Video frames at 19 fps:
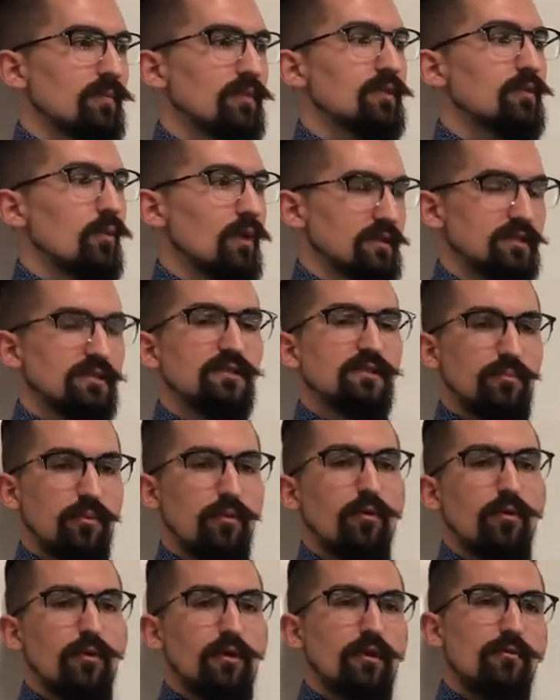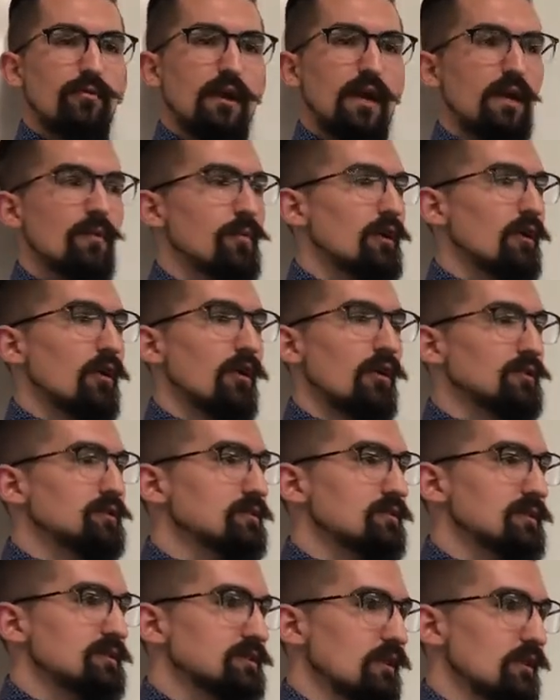The ones that support it, right? And we all
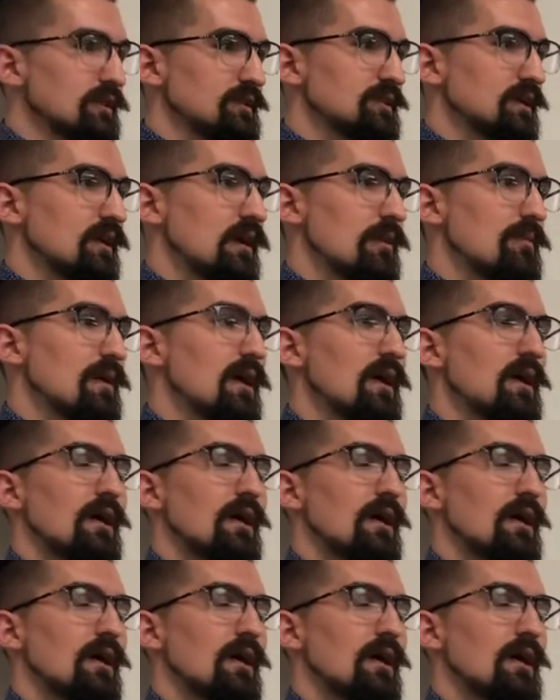do this all the time.